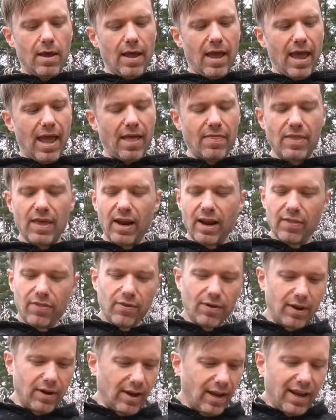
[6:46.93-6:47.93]
And then I
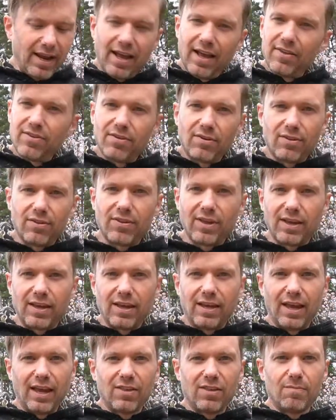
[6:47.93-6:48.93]
thought, I started
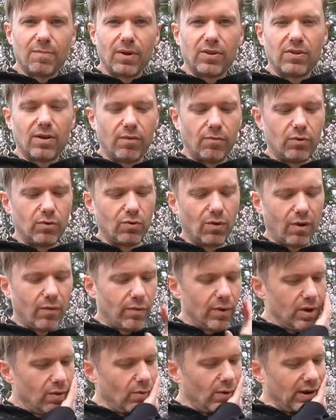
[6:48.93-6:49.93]
second guessing myself. Well, do I
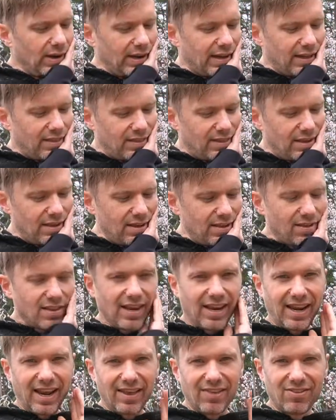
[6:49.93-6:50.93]
really want to get these?
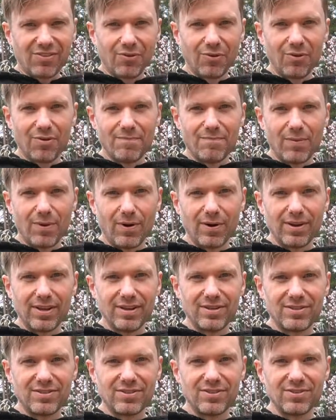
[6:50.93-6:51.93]
Like, I sort of bought
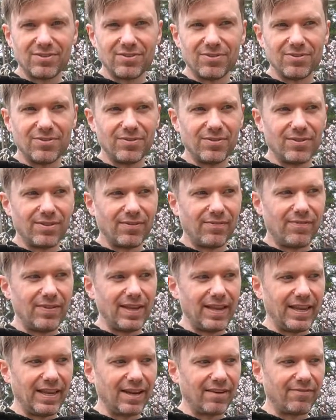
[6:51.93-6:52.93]
into the
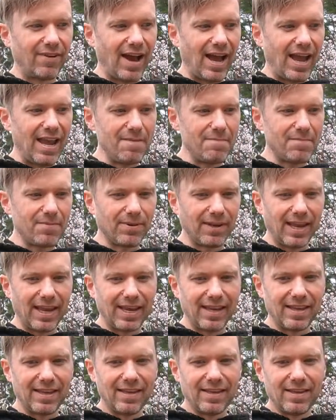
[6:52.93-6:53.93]
feeling of hype.
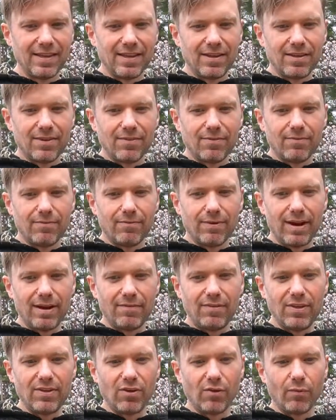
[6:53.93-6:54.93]
Like, wait, if
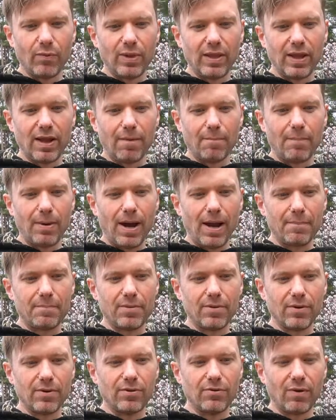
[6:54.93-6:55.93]
these are really
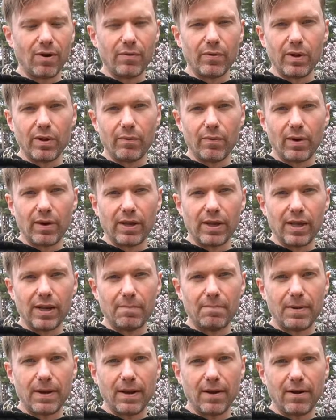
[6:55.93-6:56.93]
unpopular, do I really want to get a
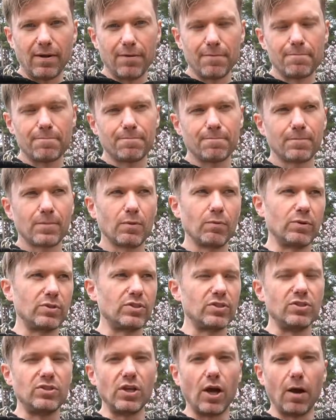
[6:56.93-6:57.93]
pair? Which
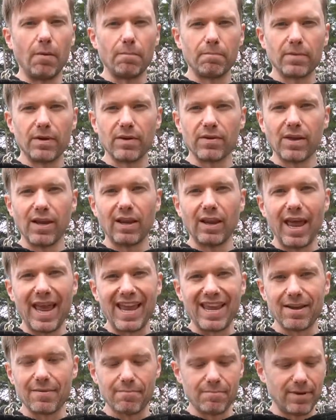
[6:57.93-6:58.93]
is dumb, because I
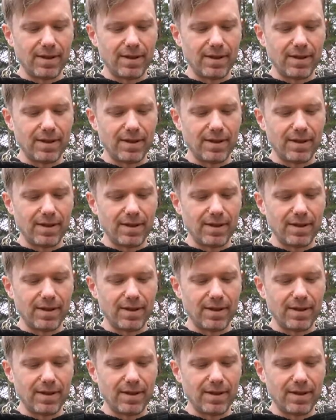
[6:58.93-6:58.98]
like them.